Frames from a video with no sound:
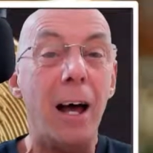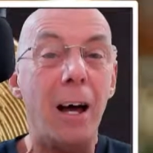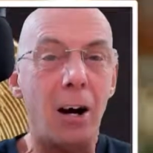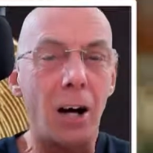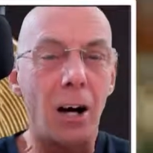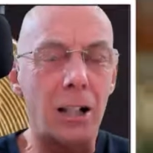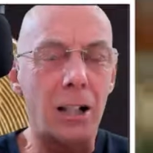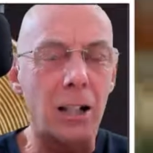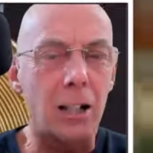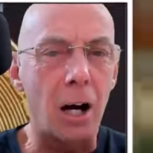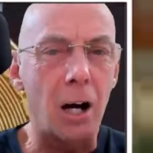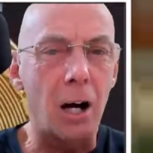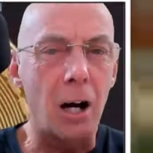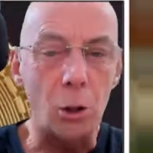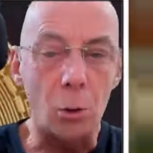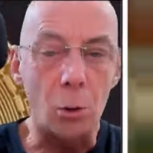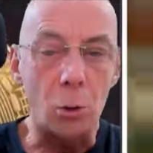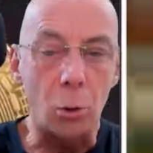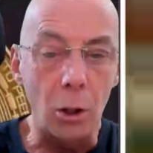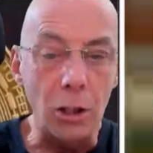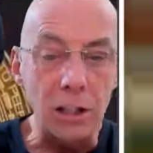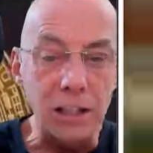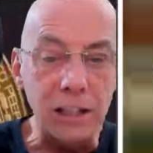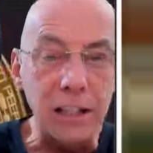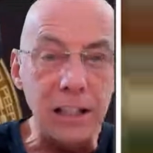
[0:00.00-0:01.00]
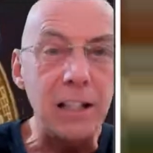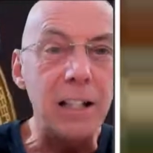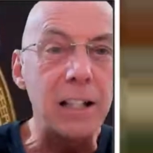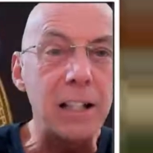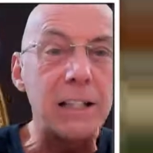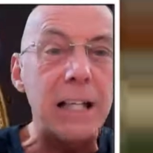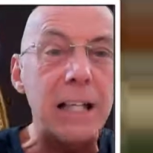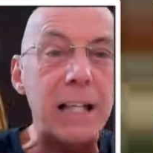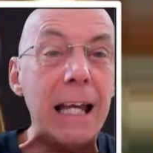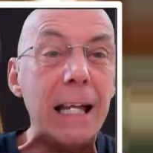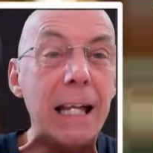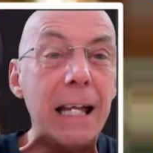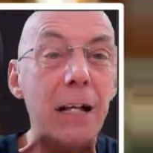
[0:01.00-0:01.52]
I can't quite see the
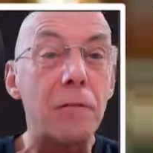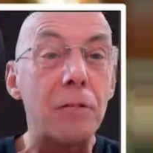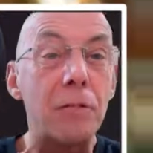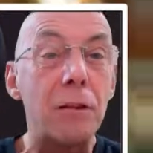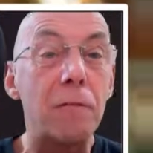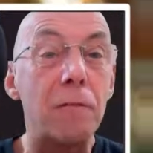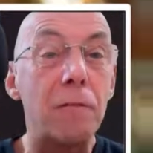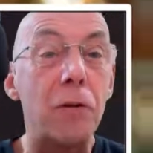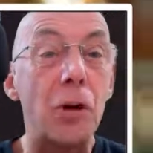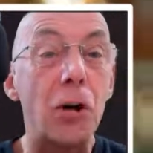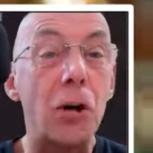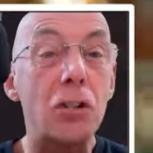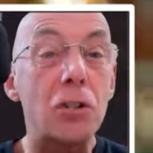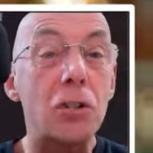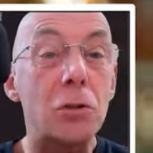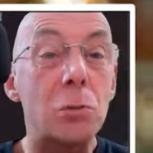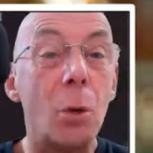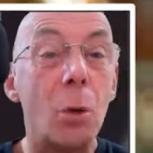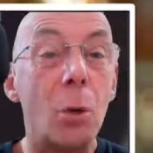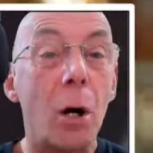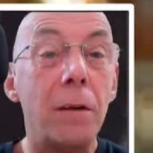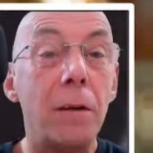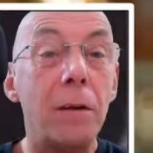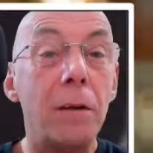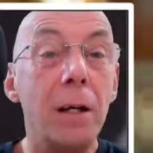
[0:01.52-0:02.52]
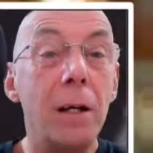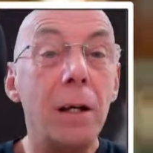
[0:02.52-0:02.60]
date of the first one.